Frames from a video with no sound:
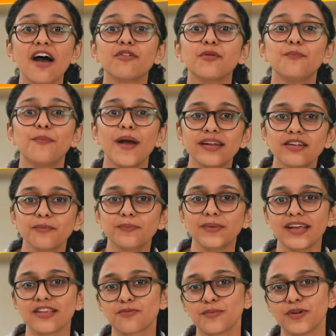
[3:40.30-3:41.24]
have a better
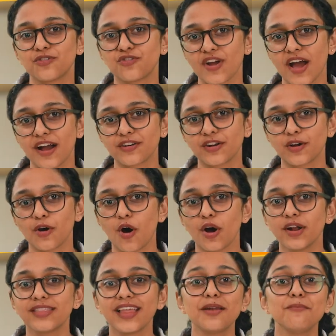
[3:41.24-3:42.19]
placement track
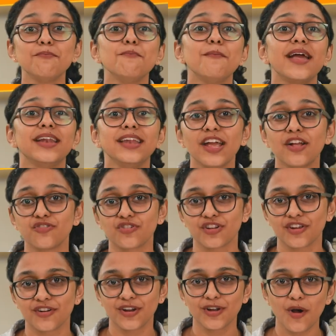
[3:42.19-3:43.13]
record than many
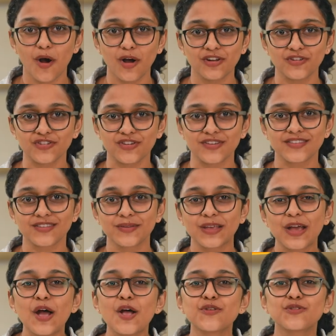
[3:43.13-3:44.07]
engineering colleges.
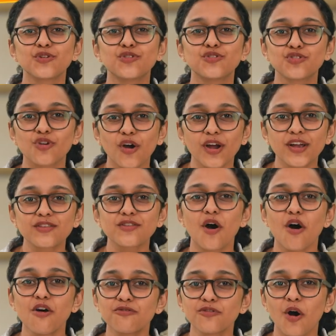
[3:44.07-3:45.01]
So choice
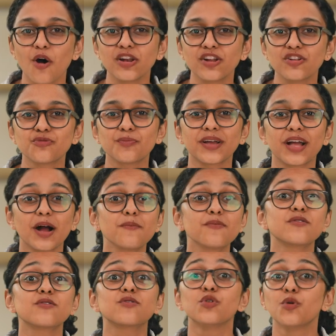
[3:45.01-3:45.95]
of college
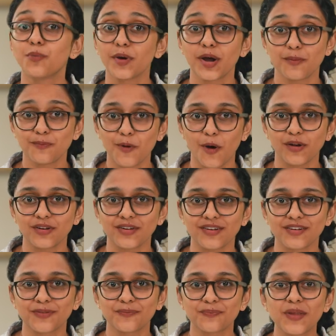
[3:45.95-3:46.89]
becomes super
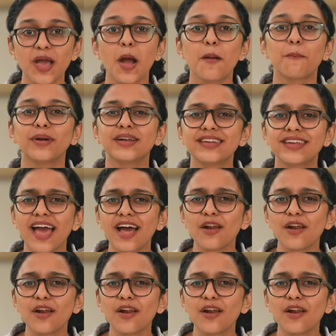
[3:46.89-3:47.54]
important. But